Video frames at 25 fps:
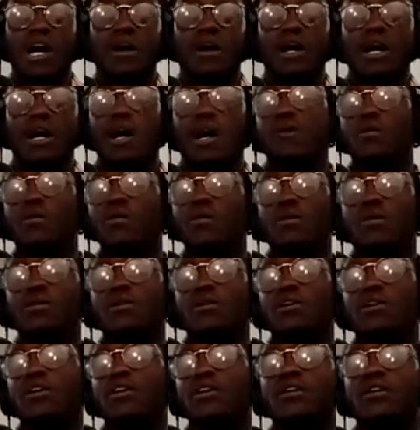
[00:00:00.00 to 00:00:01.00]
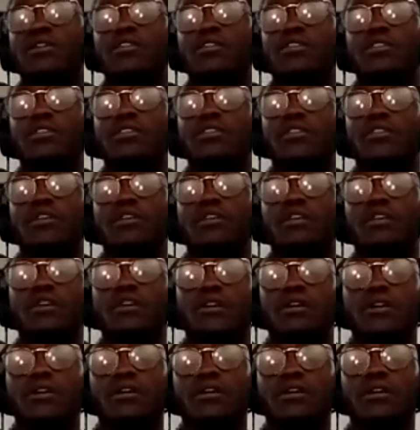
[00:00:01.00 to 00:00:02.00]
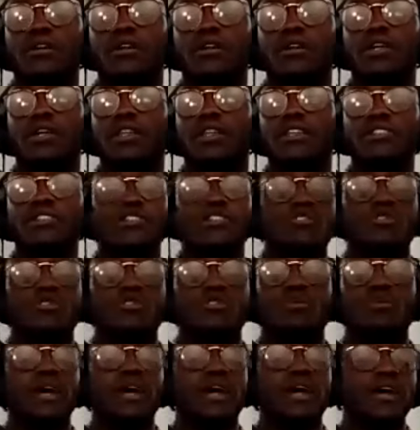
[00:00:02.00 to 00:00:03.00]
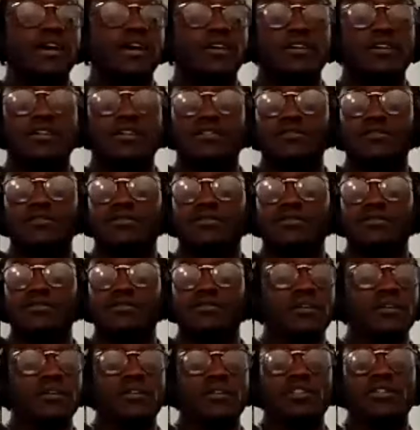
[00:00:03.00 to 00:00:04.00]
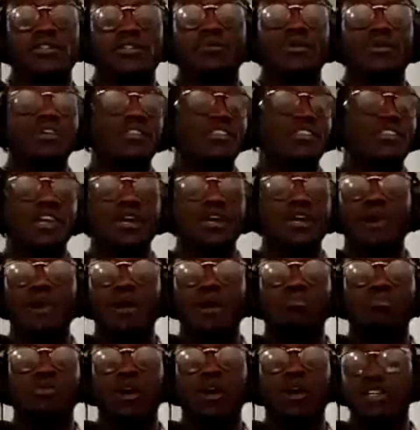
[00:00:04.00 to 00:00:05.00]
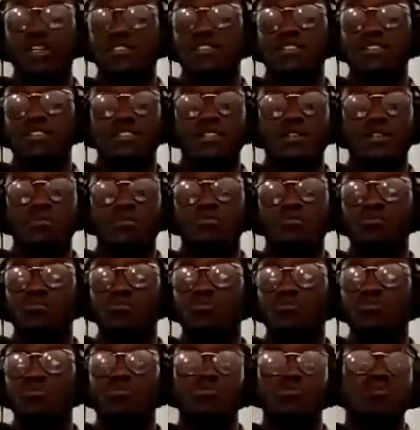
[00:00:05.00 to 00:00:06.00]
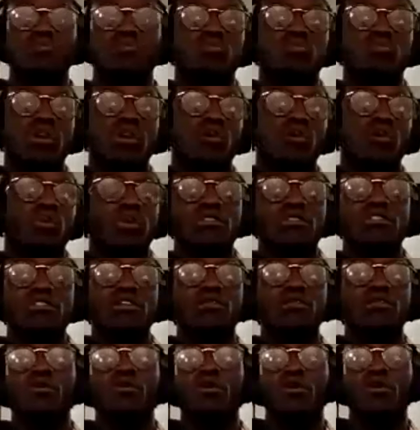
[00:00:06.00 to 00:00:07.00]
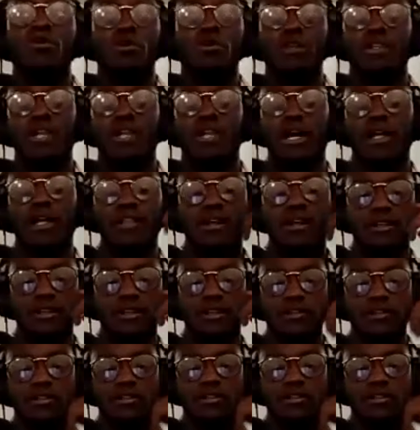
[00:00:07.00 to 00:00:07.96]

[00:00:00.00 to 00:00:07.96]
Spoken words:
How on earth can the central bank do anything about prices, and what is their role in that there?